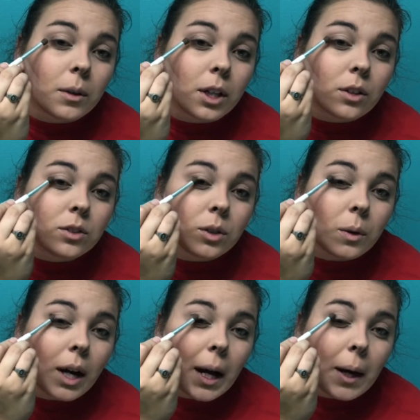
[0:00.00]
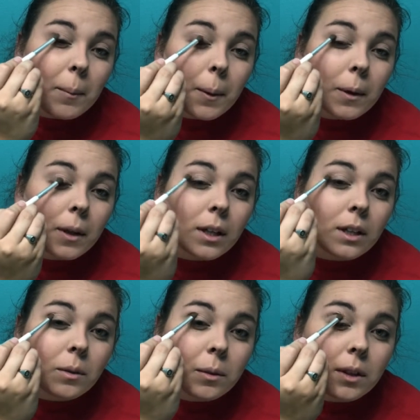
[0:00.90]
want to go too high up on the
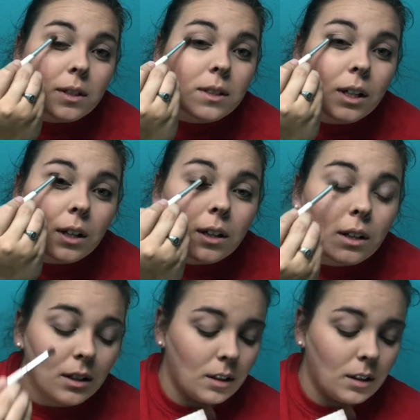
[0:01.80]
lid with this color.